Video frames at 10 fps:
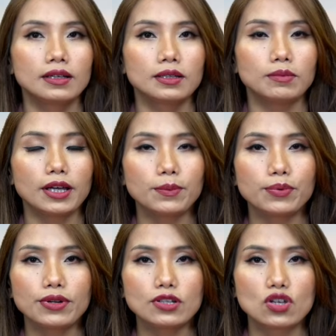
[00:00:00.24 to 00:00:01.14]

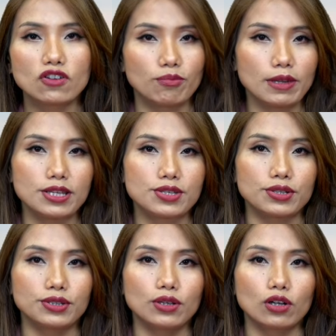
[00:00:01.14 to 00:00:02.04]
Manipur Chief
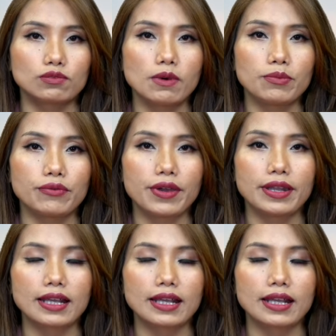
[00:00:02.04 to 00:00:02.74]
Minister Nongthumam Biren